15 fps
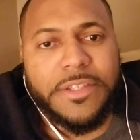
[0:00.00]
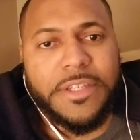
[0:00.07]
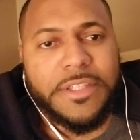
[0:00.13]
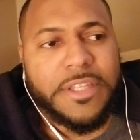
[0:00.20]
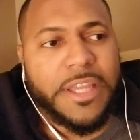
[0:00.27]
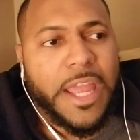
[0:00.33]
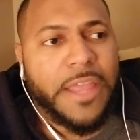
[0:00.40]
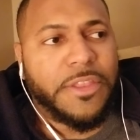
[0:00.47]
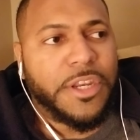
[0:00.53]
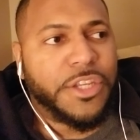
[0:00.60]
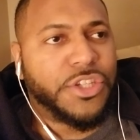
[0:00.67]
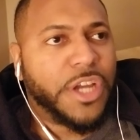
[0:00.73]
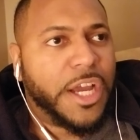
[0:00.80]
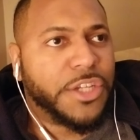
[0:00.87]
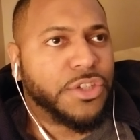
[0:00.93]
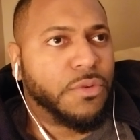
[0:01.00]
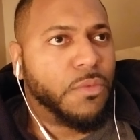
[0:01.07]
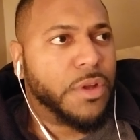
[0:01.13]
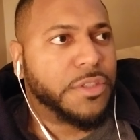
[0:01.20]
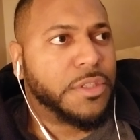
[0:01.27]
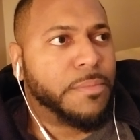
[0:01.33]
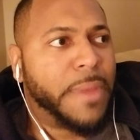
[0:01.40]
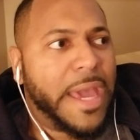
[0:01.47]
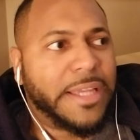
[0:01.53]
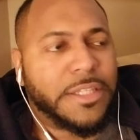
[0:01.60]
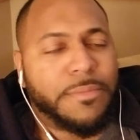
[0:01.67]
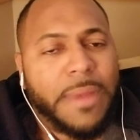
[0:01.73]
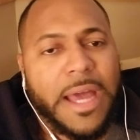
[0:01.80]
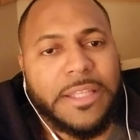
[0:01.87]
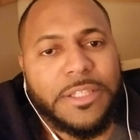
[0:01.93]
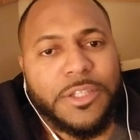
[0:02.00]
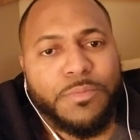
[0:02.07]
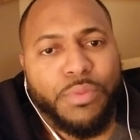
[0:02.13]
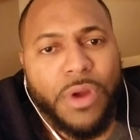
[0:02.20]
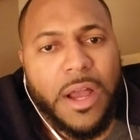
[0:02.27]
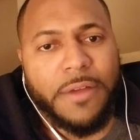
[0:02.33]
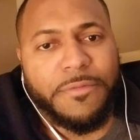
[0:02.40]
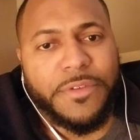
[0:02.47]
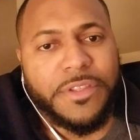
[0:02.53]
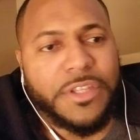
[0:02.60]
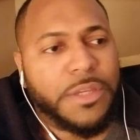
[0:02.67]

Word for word: He said Anthony Joshua wants to maximize his profits.